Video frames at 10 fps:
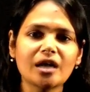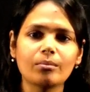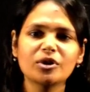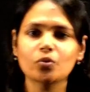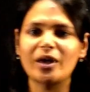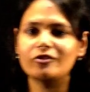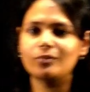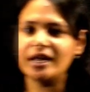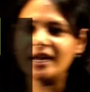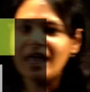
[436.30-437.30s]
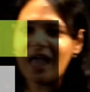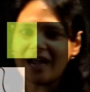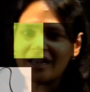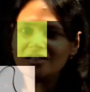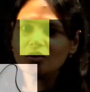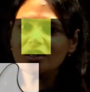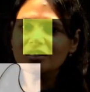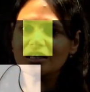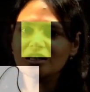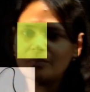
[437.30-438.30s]
the number 12 blade, and as you can
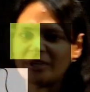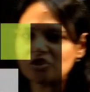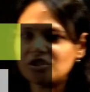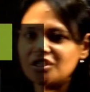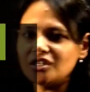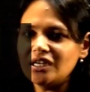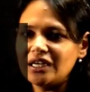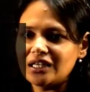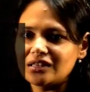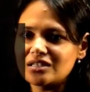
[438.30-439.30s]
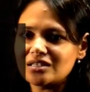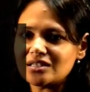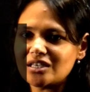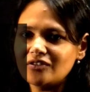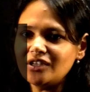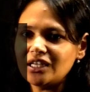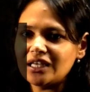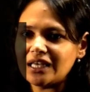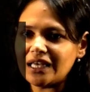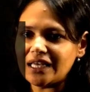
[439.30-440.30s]
see in the picture here, this is given
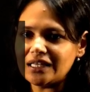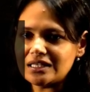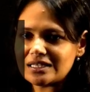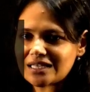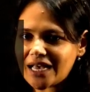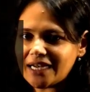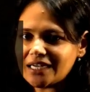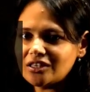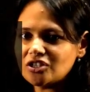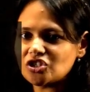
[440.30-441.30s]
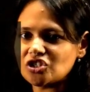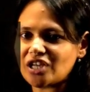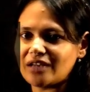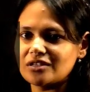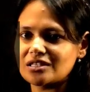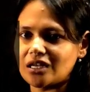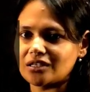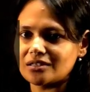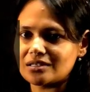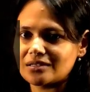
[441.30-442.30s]
inside the gingival
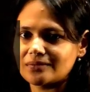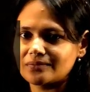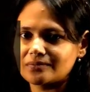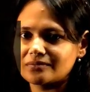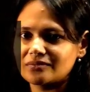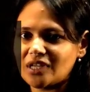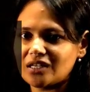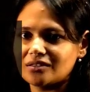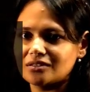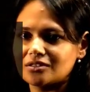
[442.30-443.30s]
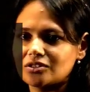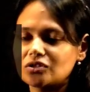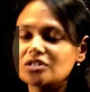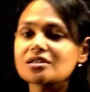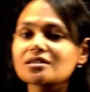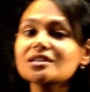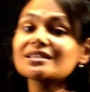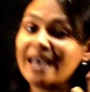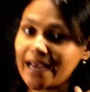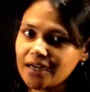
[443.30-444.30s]
sulcus. So this is the
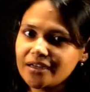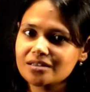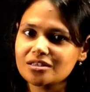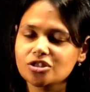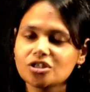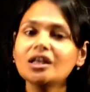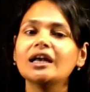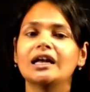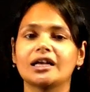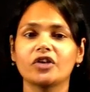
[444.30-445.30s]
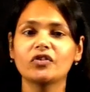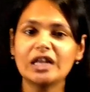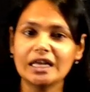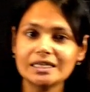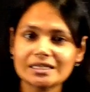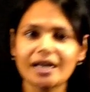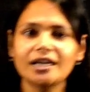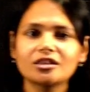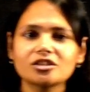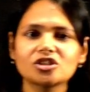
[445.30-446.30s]
second incision given
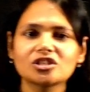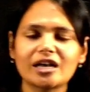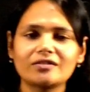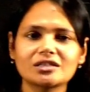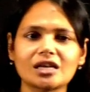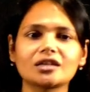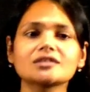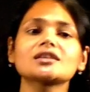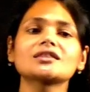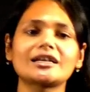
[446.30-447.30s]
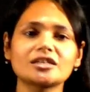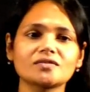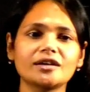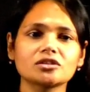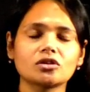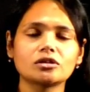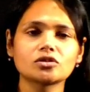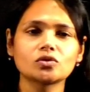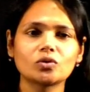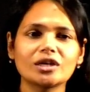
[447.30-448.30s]
inside the gingival sulcus, and that is why it is
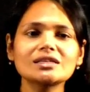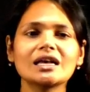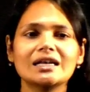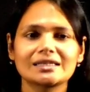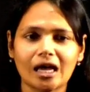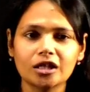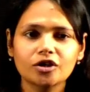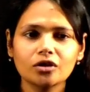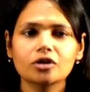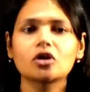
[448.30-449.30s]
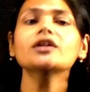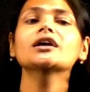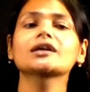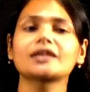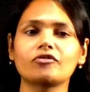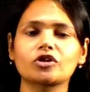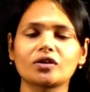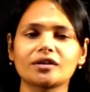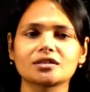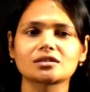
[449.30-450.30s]
also known as sulcular or
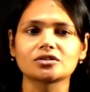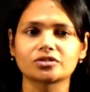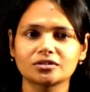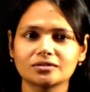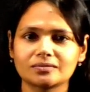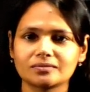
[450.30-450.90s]
crevicular incision.